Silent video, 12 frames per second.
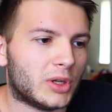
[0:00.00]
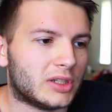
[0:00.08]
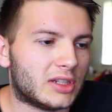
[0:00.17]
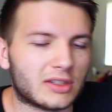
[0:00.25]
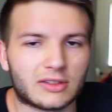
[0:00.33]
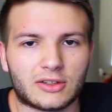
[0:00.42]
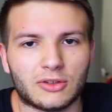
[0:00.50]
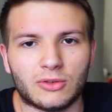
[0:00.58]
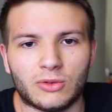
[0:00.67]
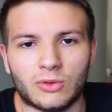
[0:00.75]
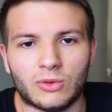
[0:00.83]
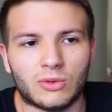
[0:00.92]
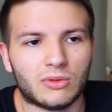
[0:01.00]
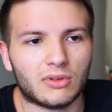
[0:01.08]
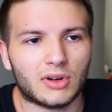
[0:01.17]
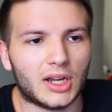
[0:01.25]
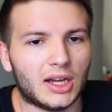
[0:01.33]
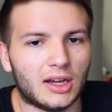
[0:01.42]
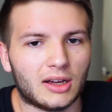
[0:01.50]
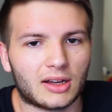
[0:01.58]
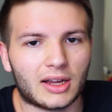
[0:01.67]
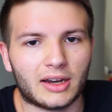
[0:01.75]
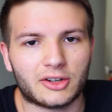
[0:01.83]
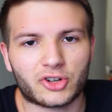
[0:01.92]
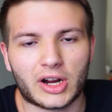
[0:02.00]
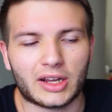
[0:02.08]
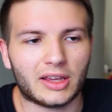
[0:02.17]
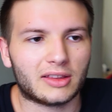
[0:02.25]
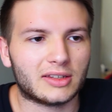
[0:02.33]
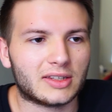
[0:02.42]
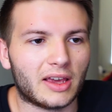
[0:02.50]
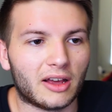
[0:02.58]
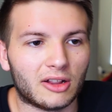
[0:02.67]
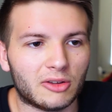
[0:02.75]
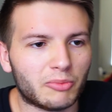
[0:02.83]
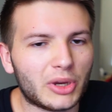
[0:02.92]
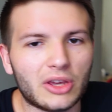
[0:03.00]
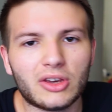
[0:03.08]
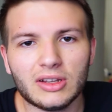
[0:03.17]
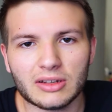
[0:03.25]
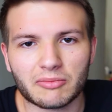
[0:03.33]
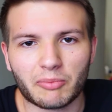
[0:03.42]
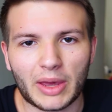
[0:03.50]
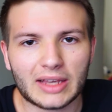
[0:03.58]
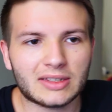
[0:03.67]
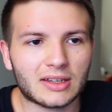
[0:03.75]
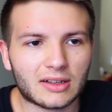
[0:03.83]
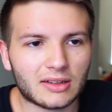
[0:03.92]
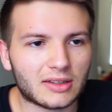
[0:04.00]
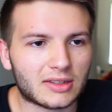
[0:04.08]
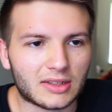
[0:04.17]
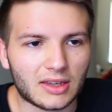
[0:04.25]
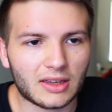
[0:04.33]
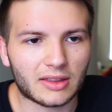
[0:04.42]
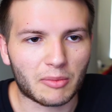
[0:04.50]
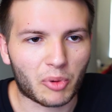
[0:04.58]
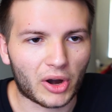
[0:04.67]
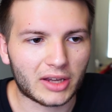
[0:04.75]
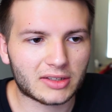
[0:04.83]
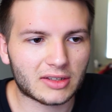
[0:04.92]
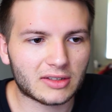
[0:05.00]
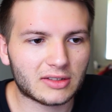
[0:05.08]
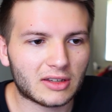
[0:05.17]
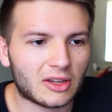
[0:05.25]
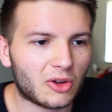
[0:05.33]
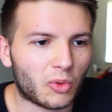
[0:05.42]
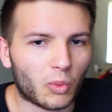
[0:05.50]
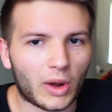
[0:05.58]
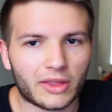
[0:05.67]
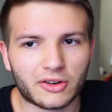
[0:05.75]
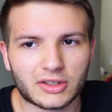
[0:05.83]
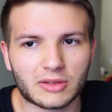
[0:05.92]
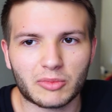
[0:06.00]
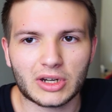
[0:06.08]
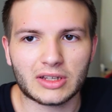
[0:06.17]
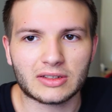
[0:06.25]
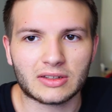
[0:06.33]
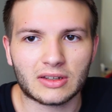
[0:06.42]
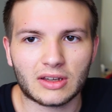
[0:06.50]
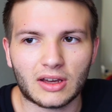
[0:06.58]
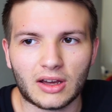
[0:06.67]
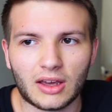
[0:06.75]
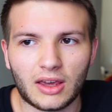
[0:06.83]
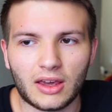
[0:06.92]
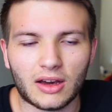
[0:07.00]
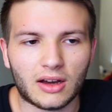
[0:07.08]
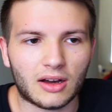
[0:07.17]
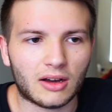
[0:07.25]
just to kind of try to get the sale. But you can basically see in the prices whether somebody's a